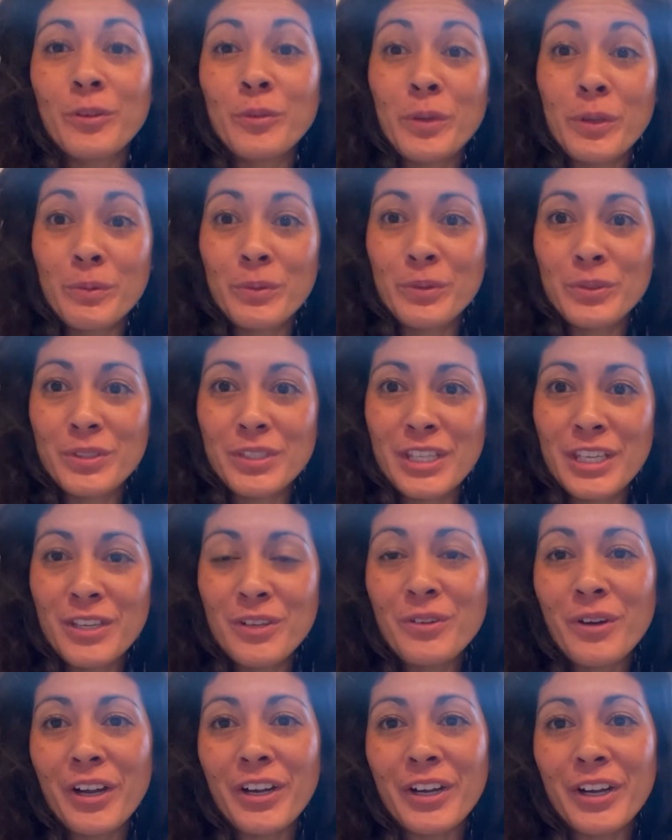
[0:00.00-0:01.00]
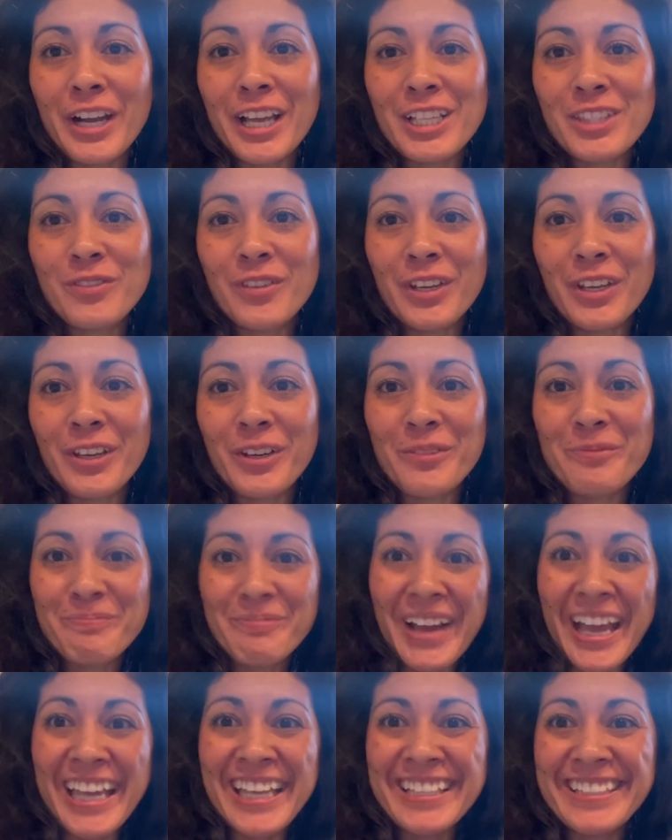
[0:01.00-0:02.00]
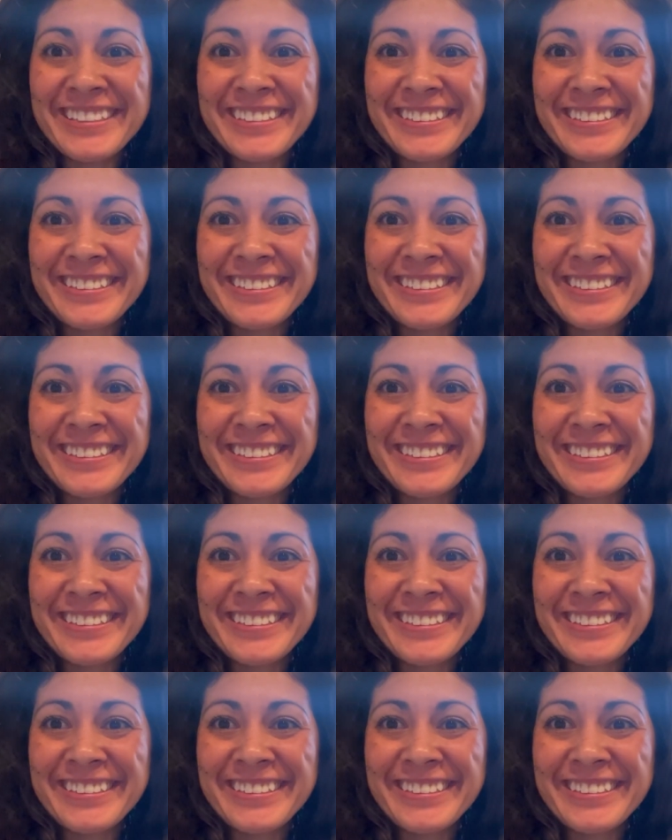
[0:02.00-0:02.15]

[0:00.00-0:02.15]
we will see you on our next video. Bye.